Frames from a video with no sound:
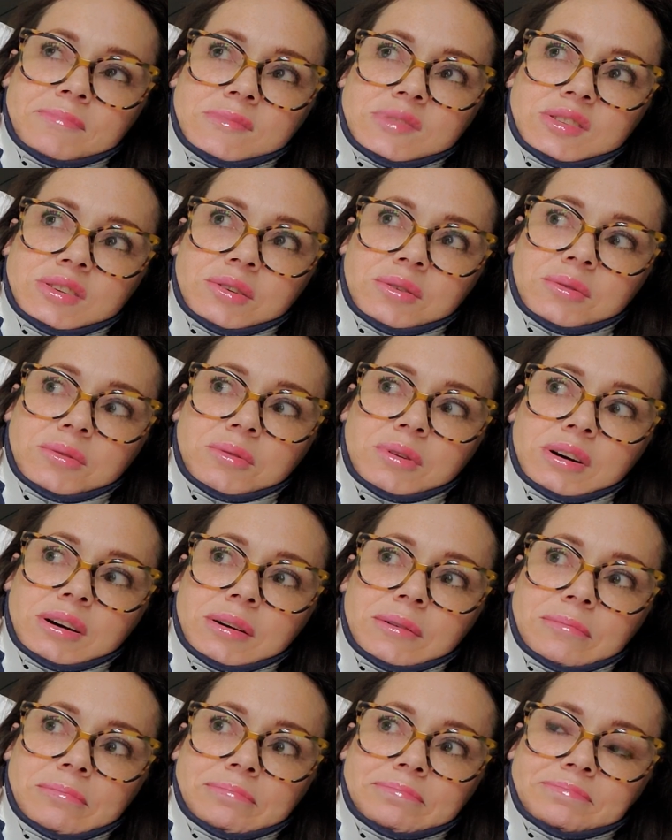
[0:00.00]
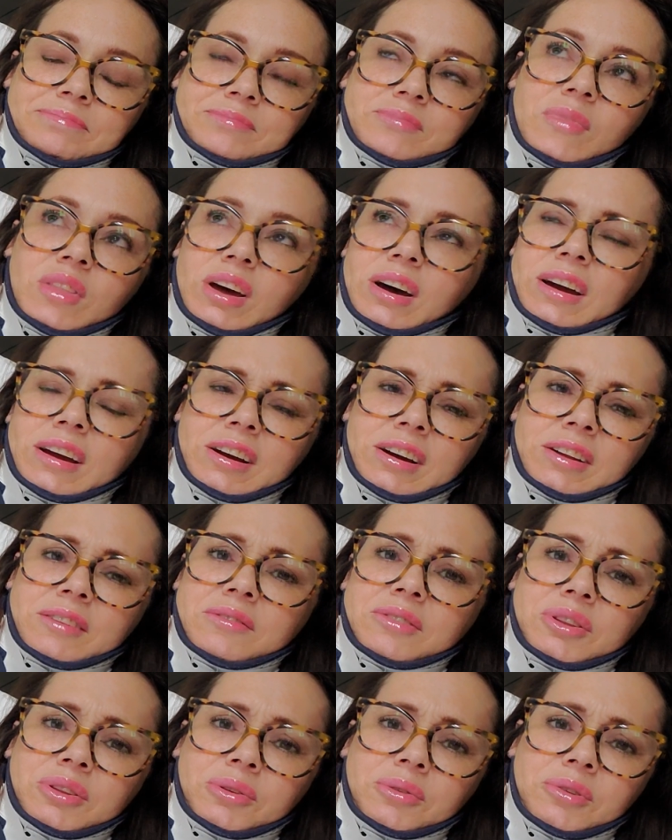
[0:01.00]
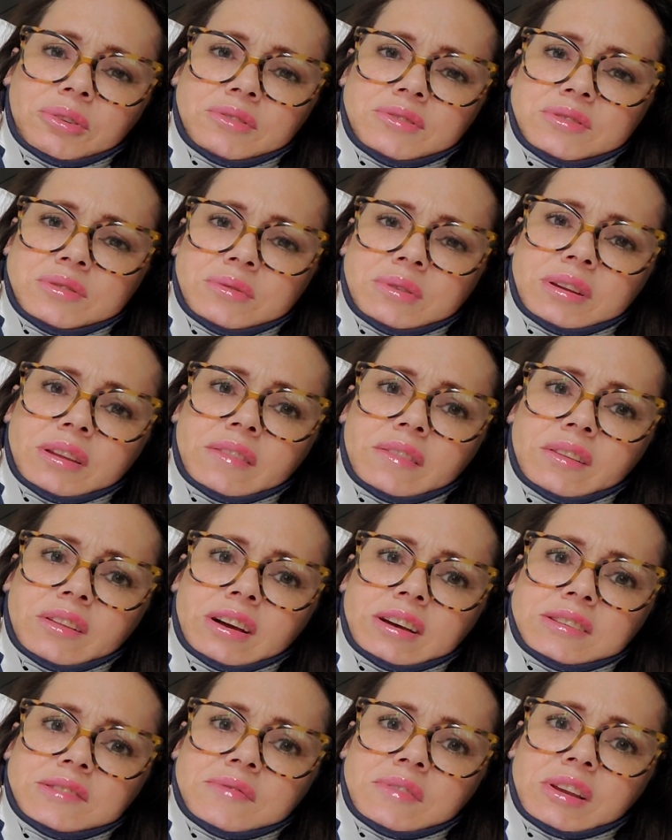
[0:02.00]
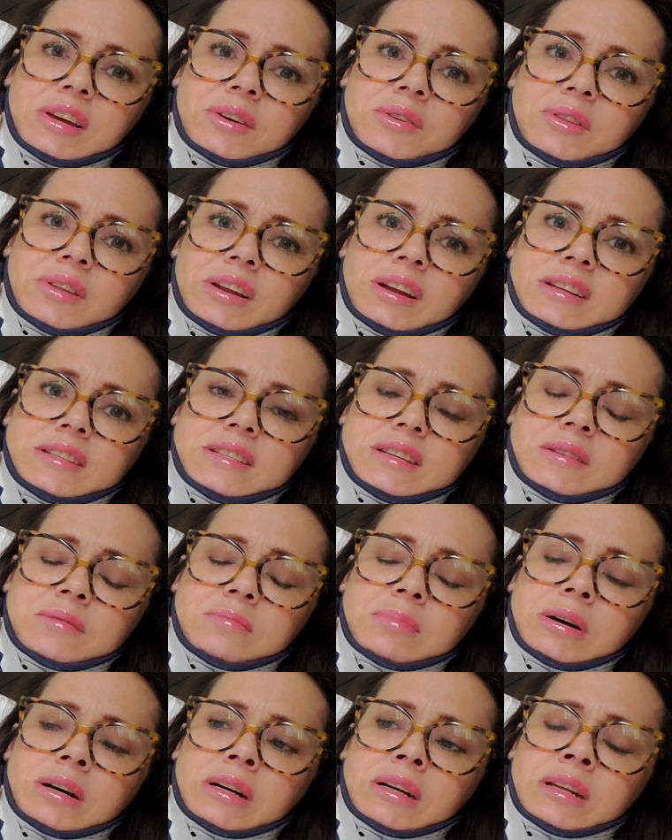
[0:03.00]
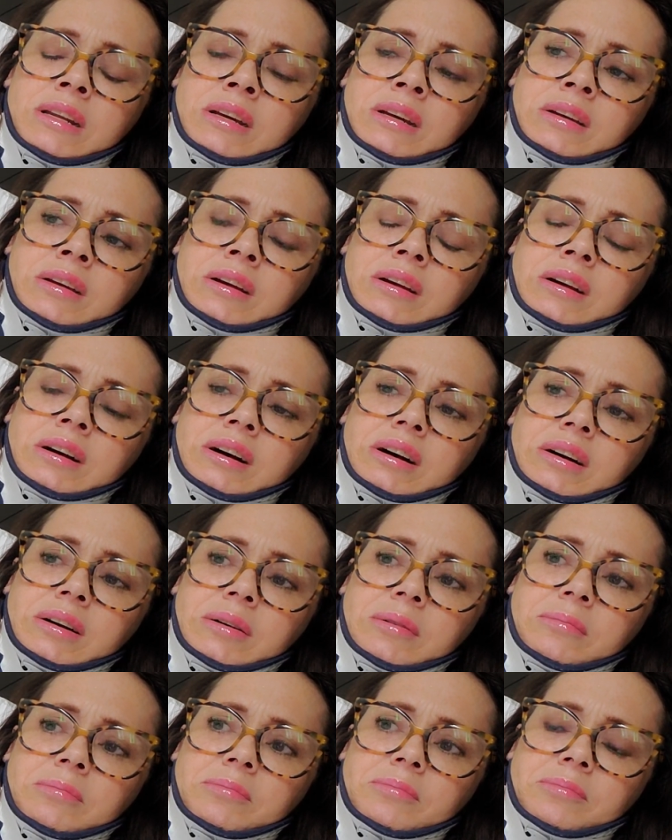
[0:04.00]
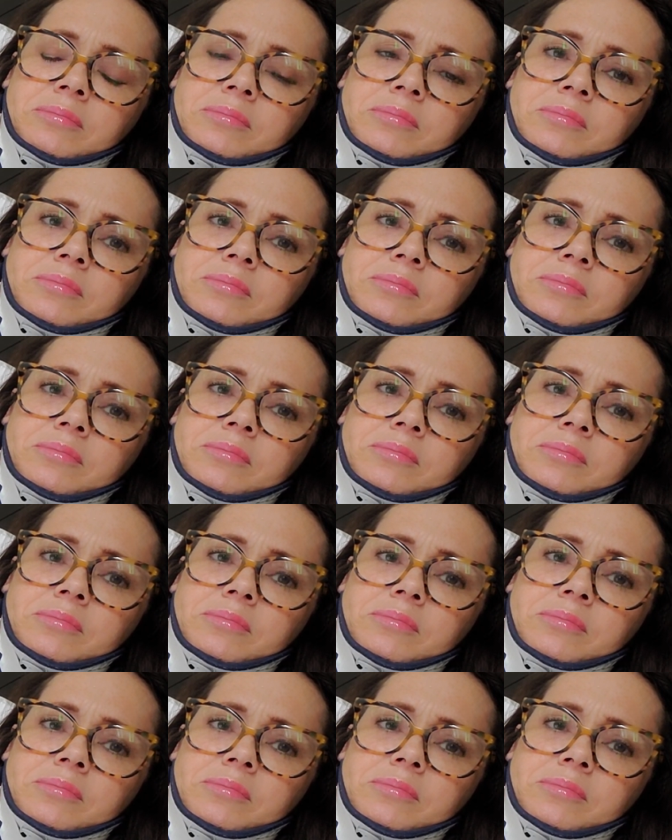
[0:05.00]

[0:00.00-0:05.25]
so um, I kind of alluded to it in the last video that I did, but um,